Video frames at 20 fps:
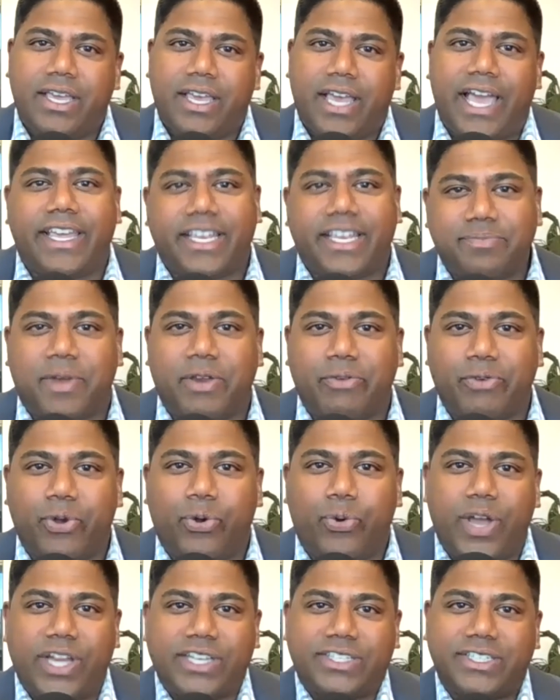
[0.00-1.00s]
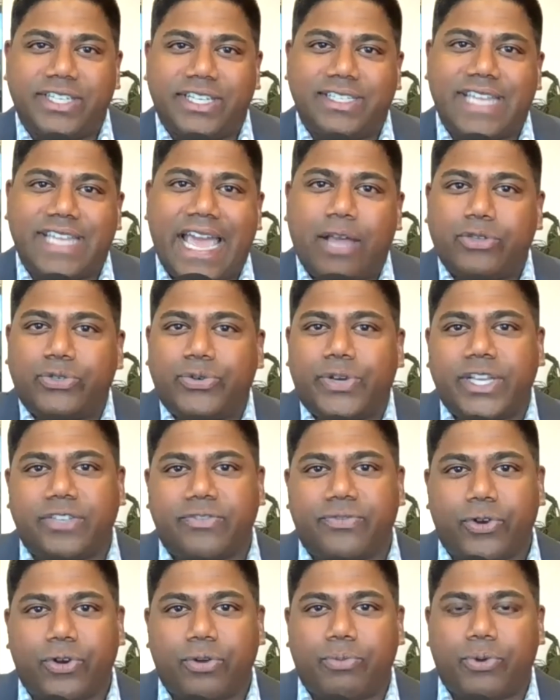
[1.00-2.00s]
I guess my real question is, how
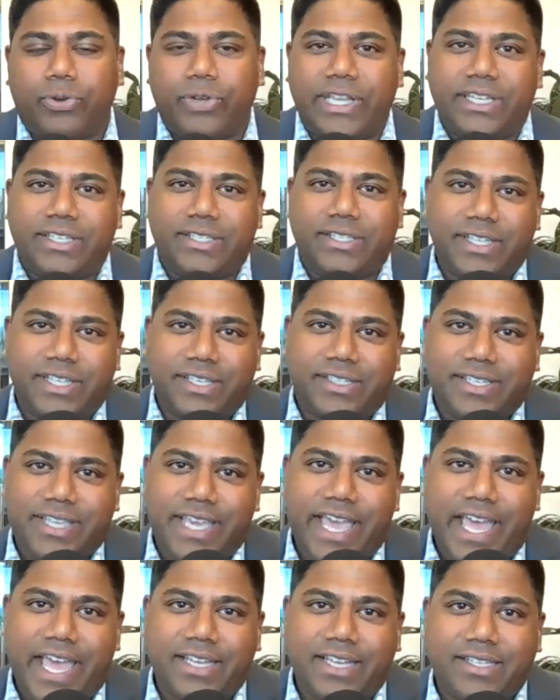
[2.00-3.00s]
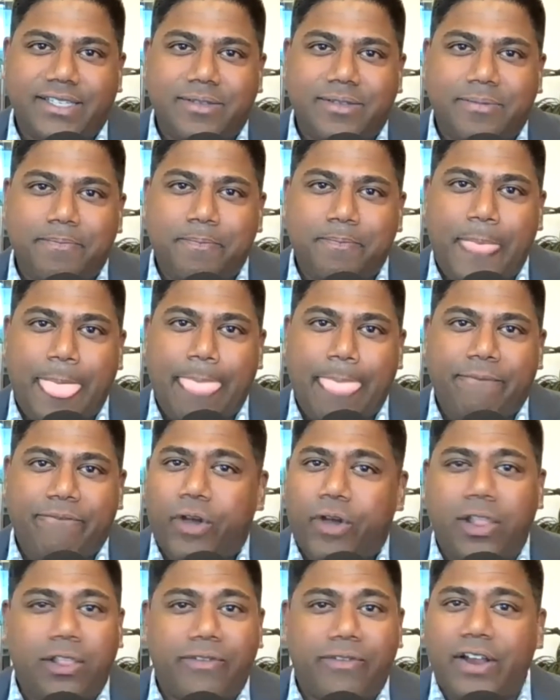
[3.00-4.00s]
transferable is this test
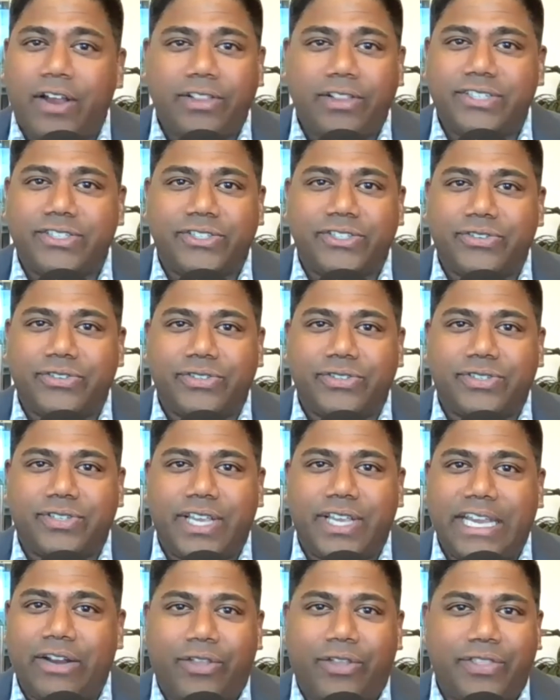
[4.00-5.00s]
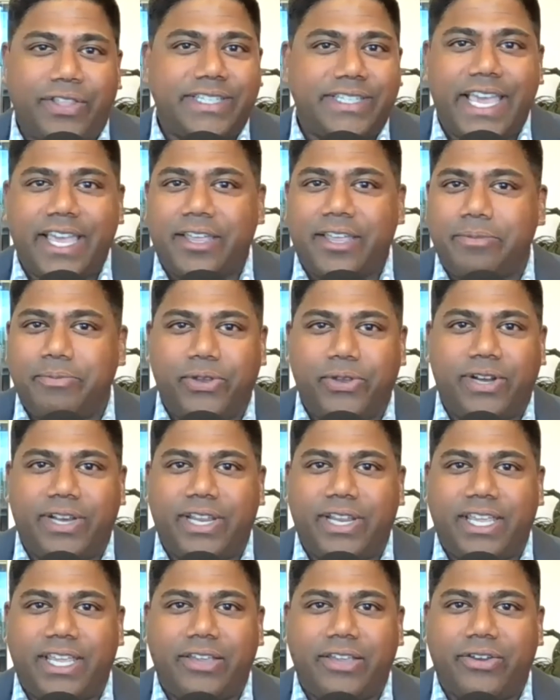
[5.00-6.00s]
for all of our listeners and all the tech
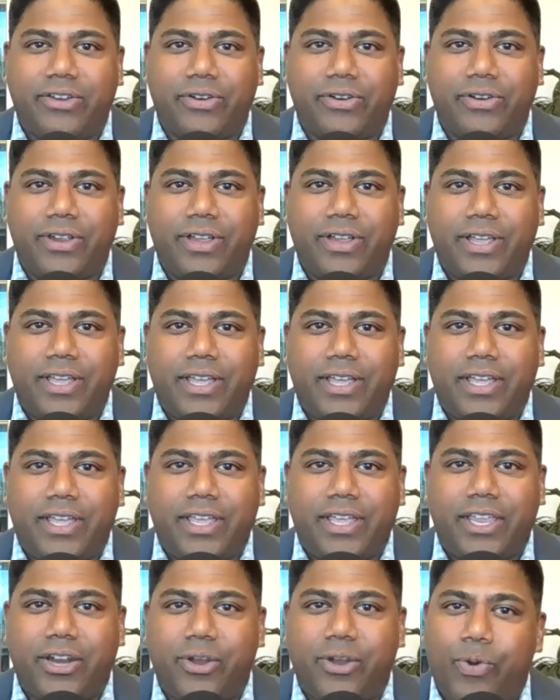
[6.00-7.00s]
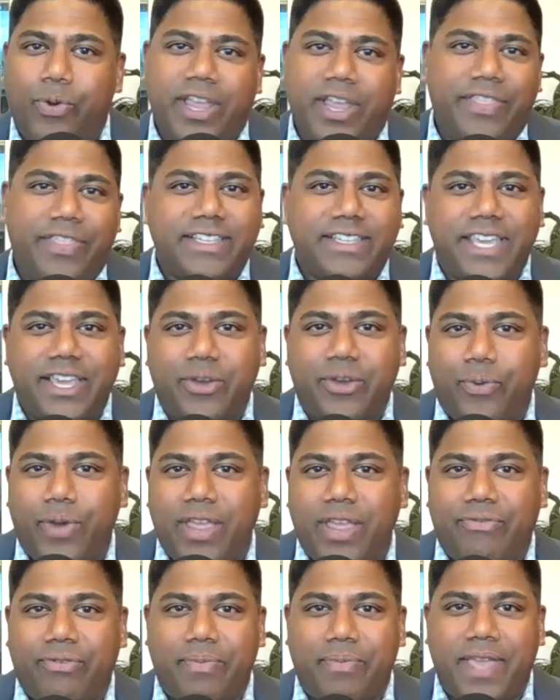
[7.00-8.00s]
community here? What can they take
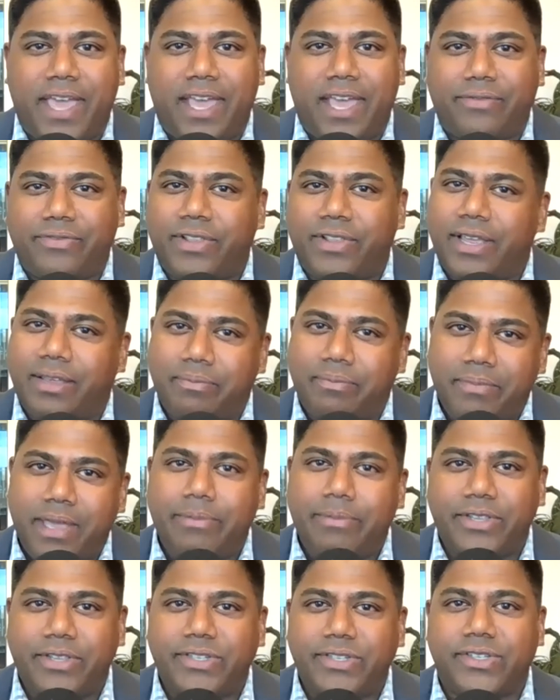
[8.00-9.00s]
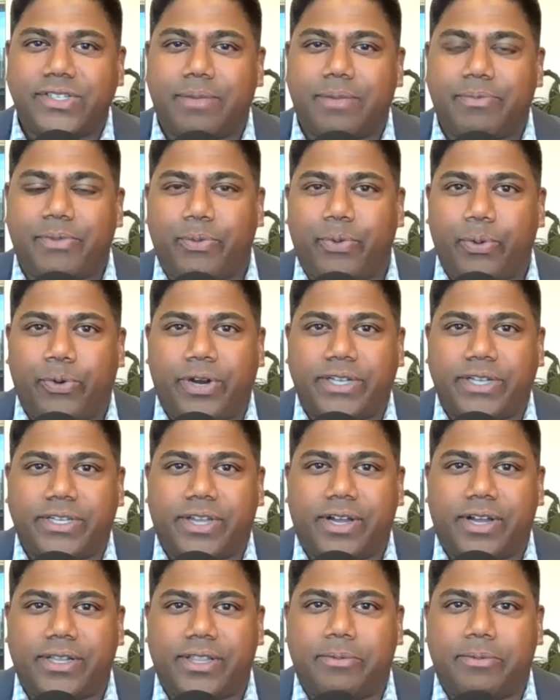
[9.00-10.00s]
away from that if, like, maybe this is something we want to
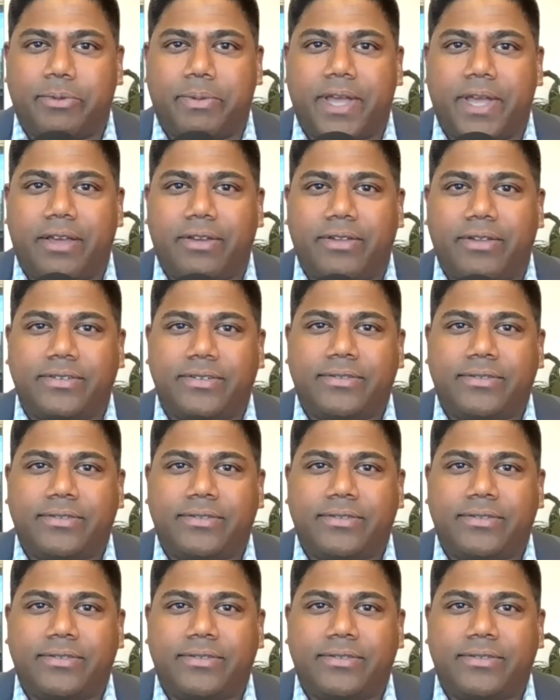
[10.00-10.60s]
talk to them about?